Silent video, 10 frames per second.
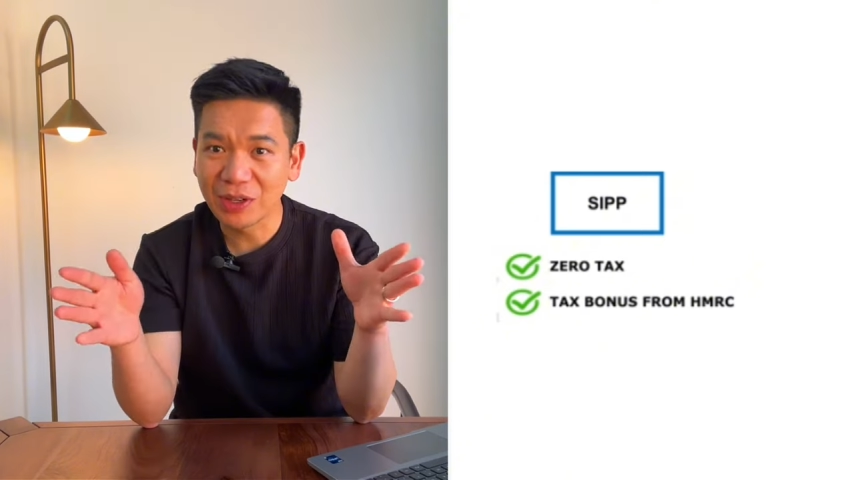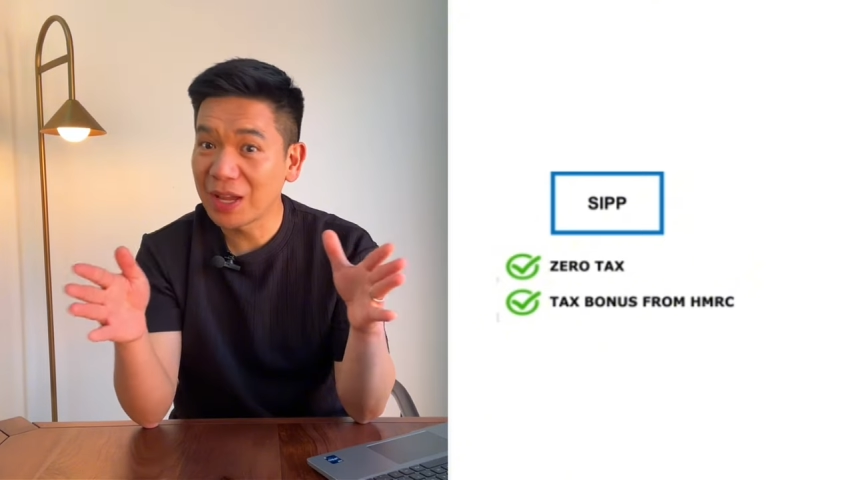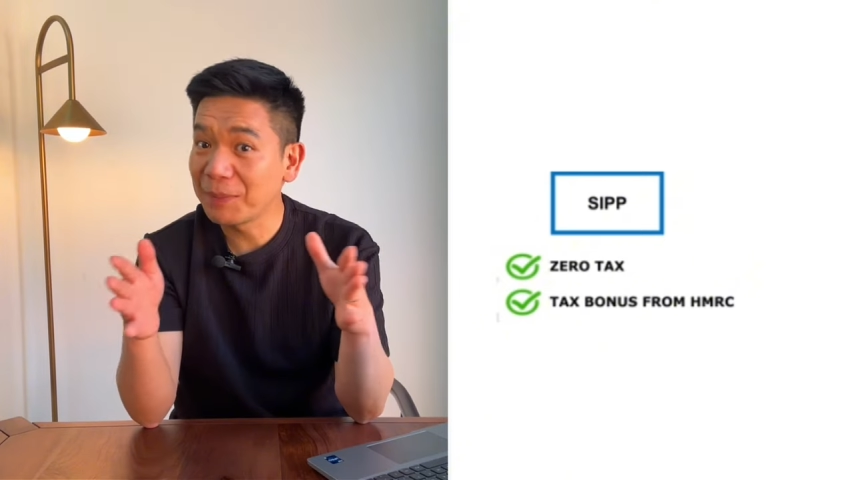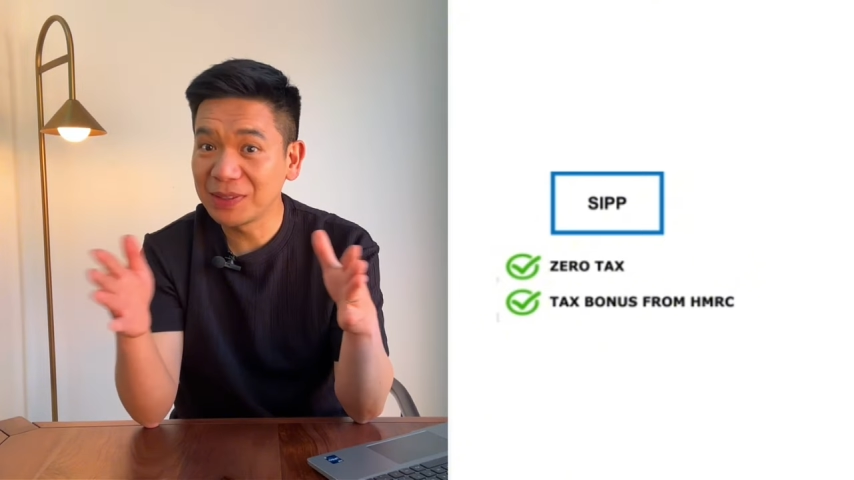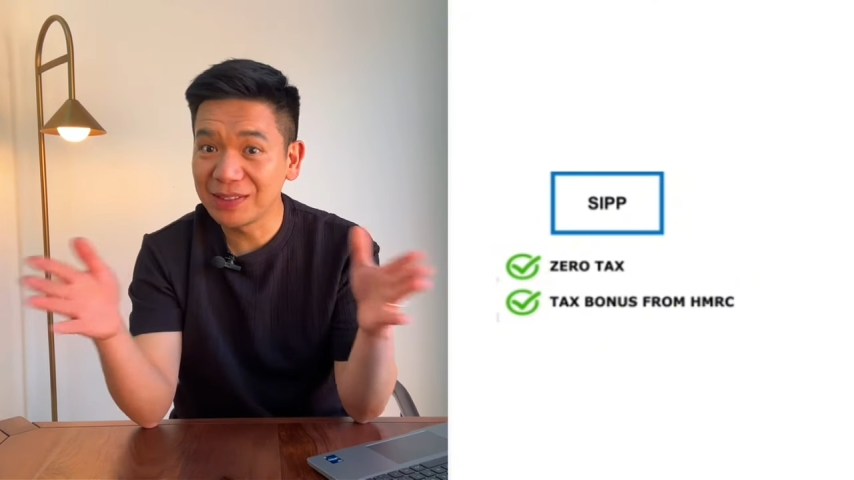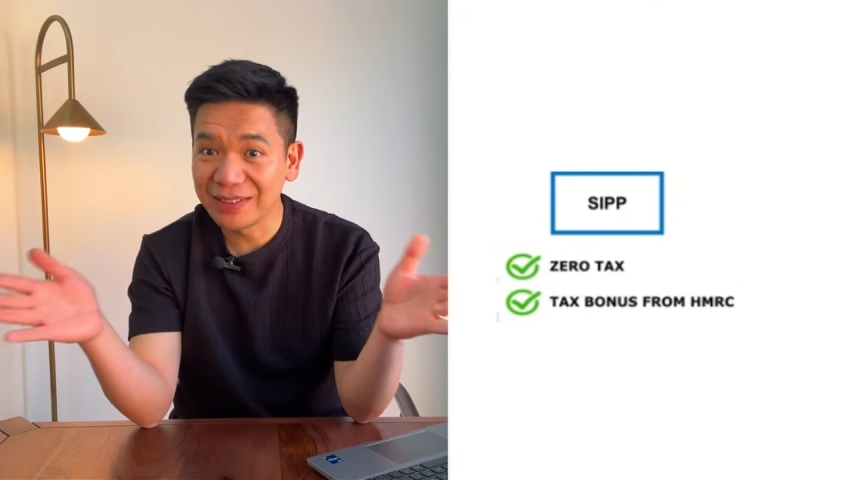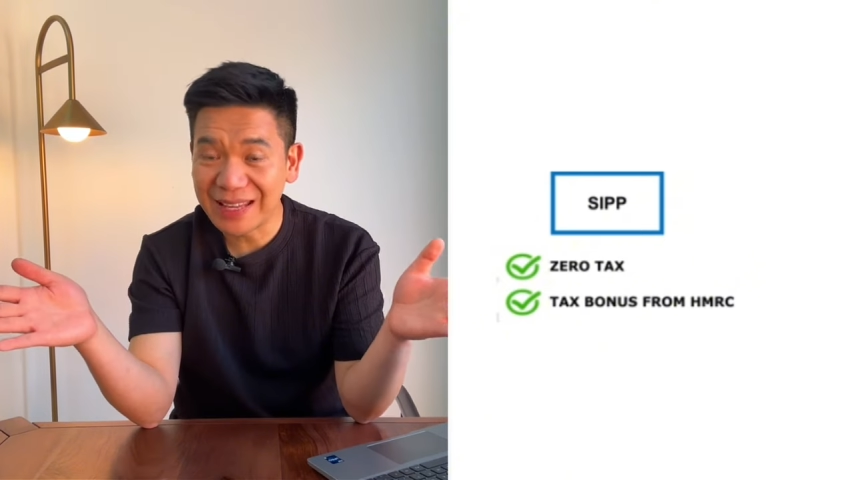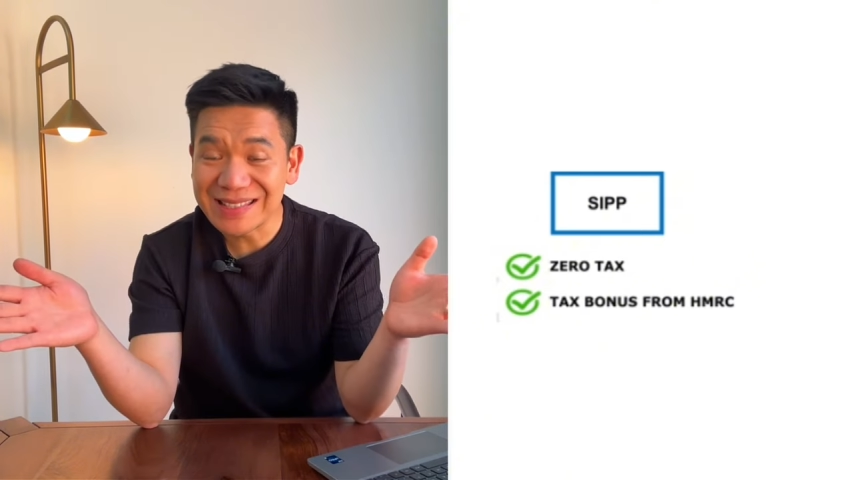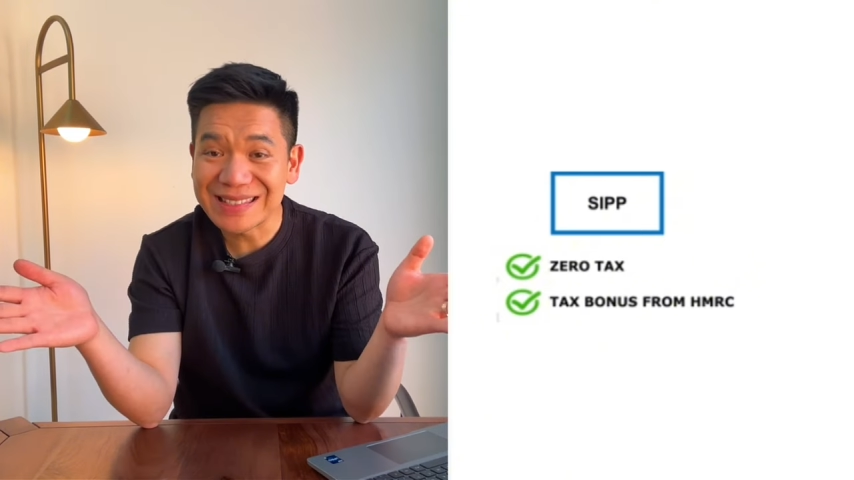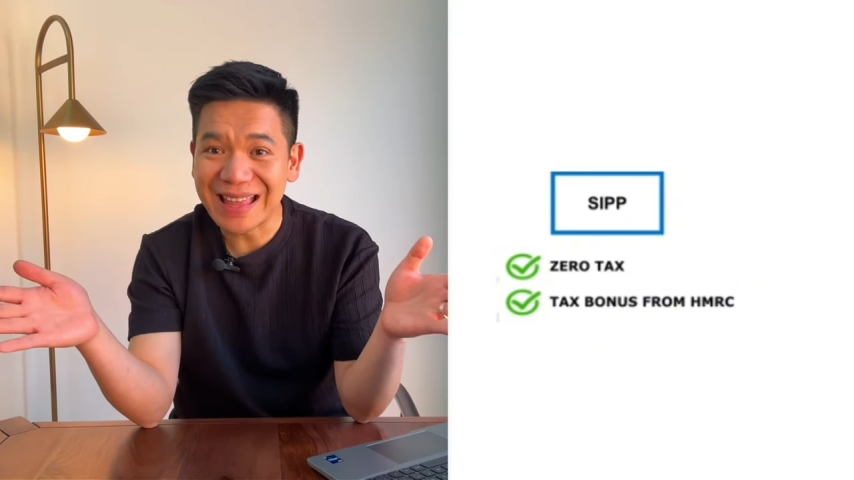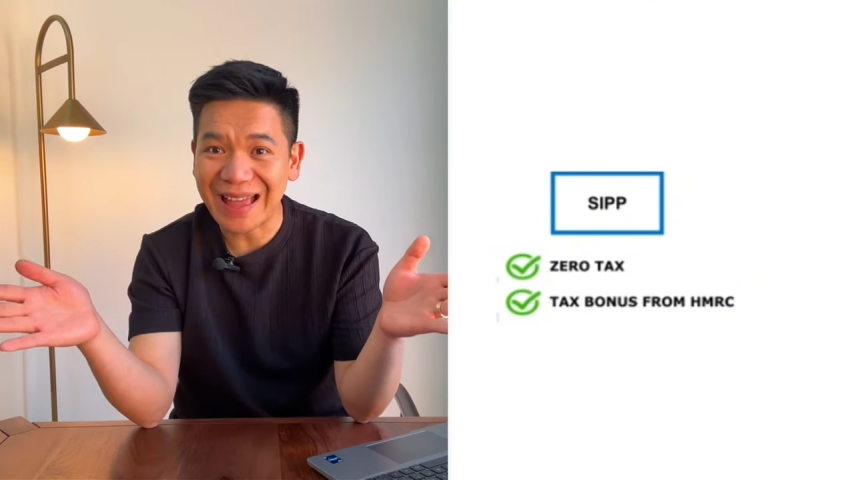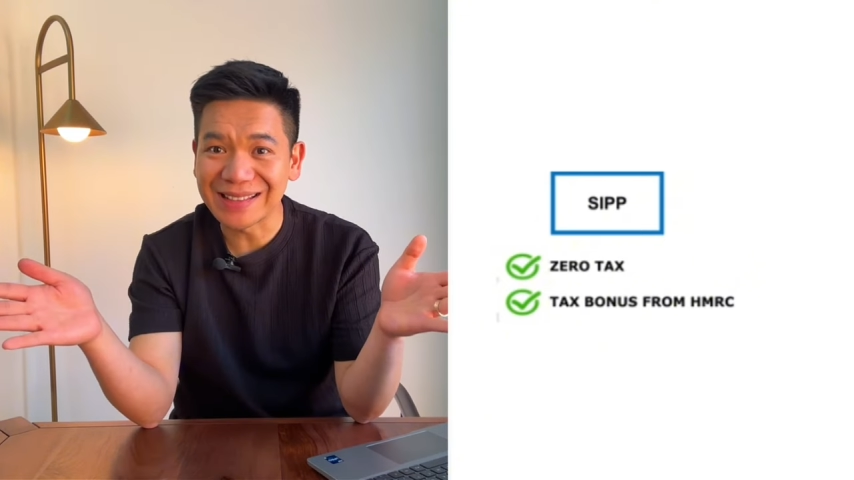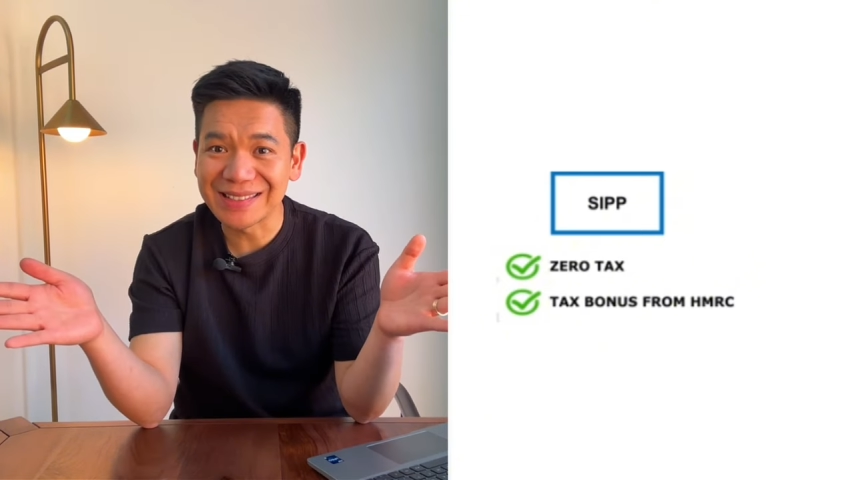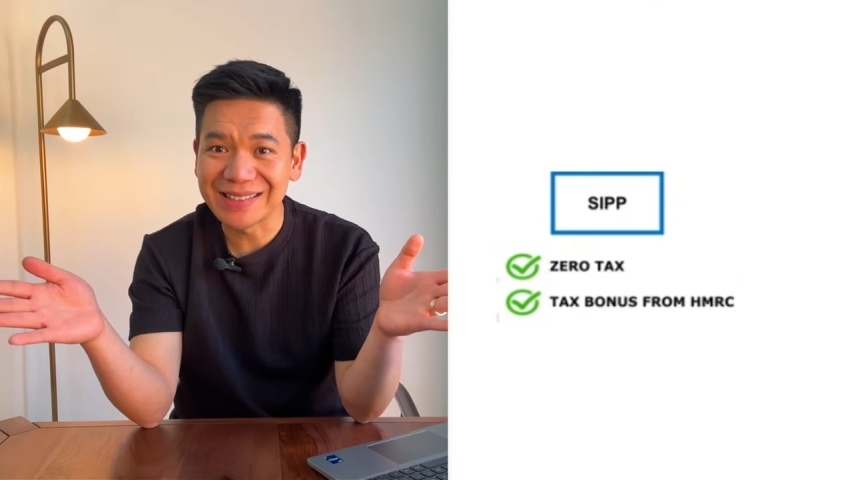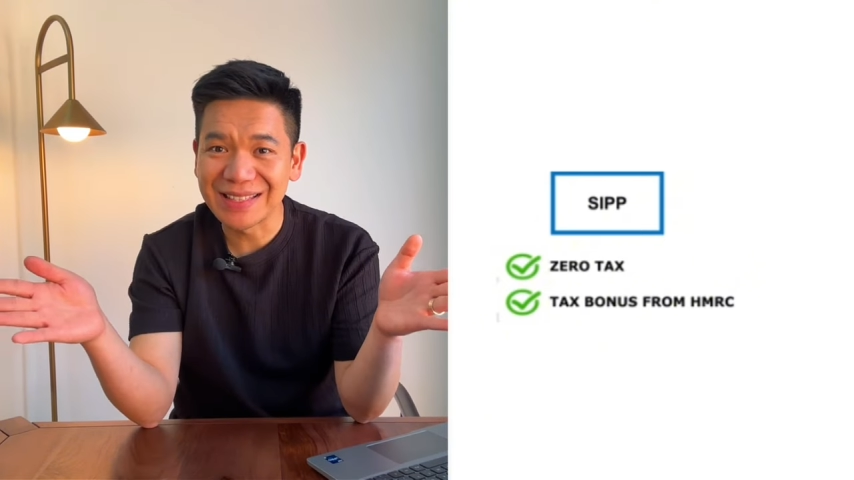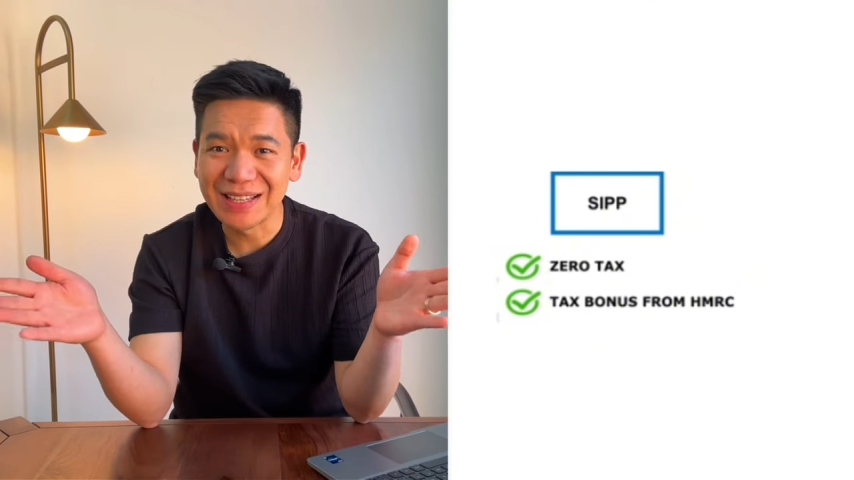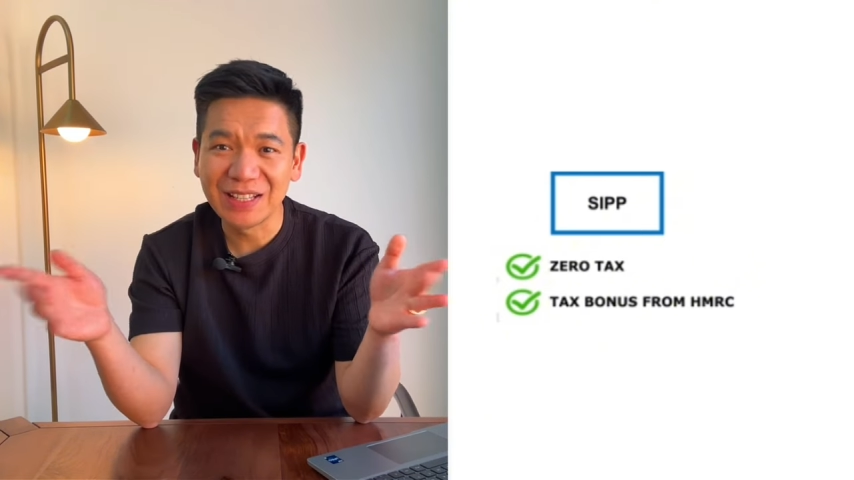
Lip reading: capital gains tax.